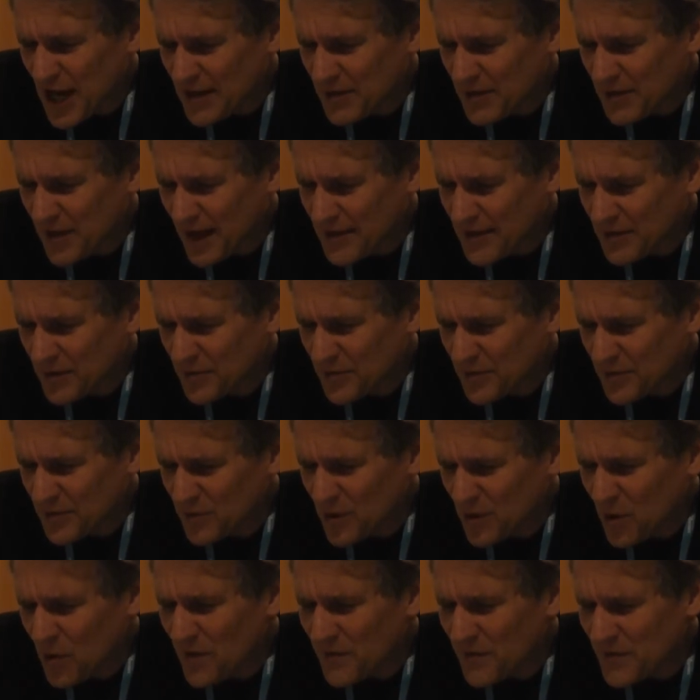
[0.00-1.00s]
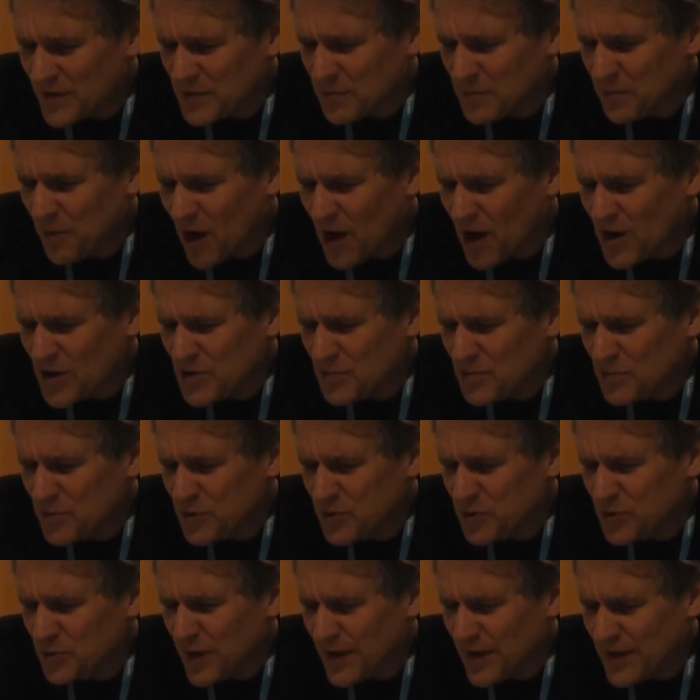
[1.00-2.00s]
I don't know if it's possible
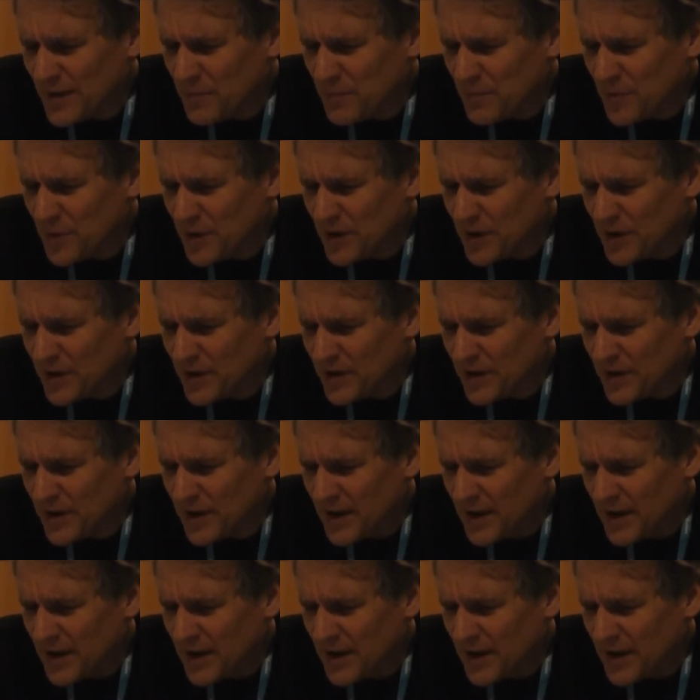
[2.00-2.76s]
to write a book